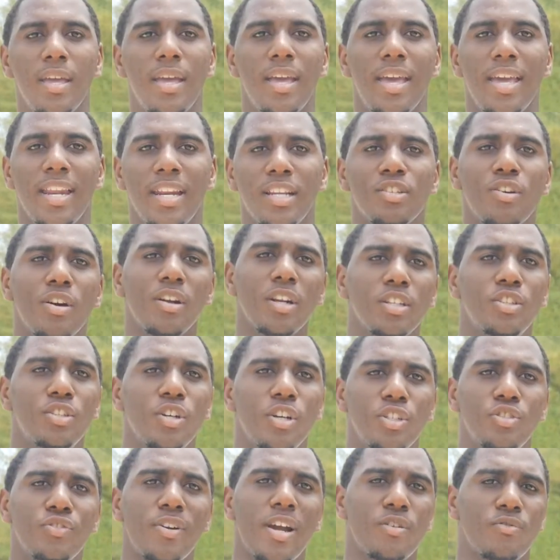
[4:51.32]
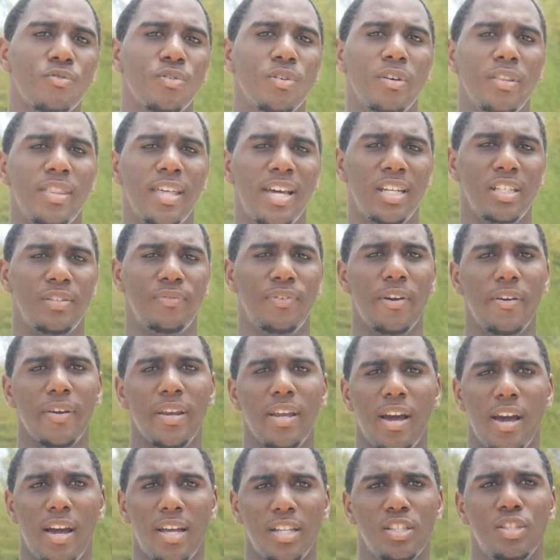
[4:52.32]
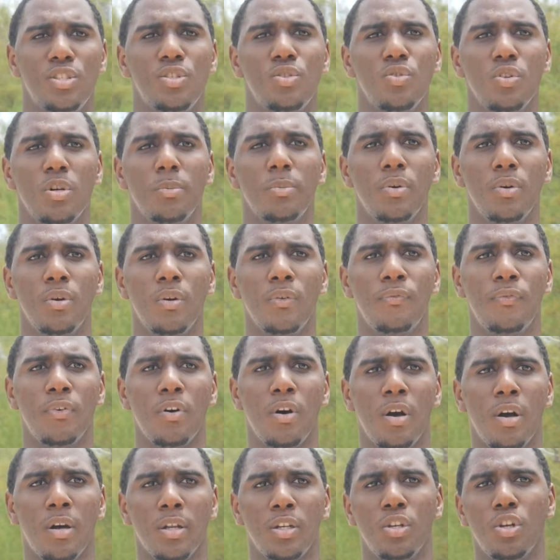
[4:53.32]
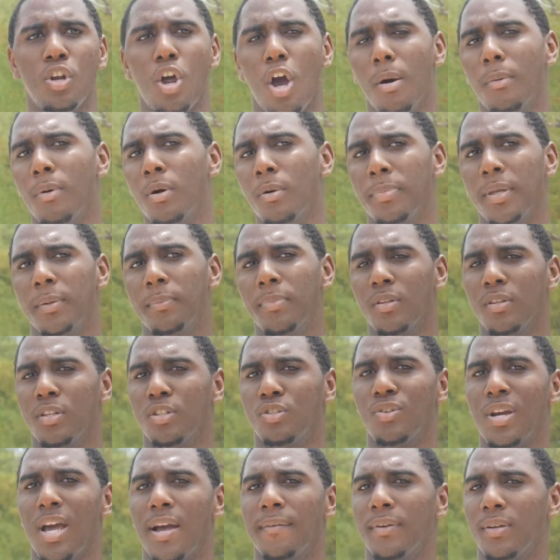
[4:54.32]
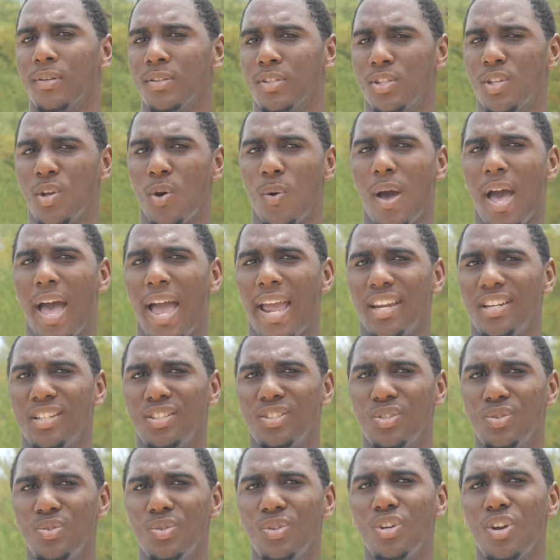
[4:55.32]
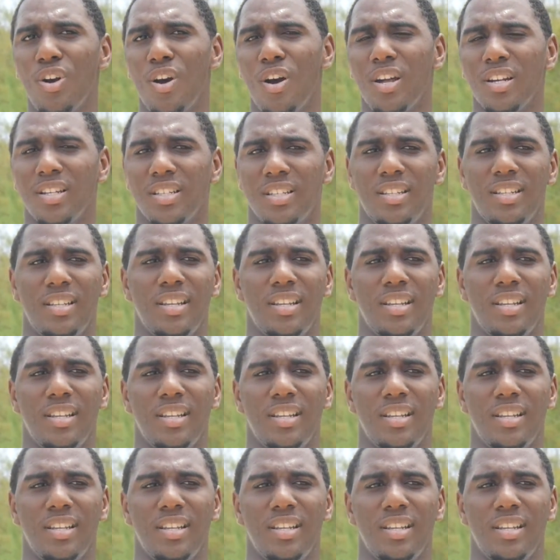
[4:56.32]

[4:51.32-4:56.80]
It is on a dirt track road that is very unsuitable for normal people to travel, so I do not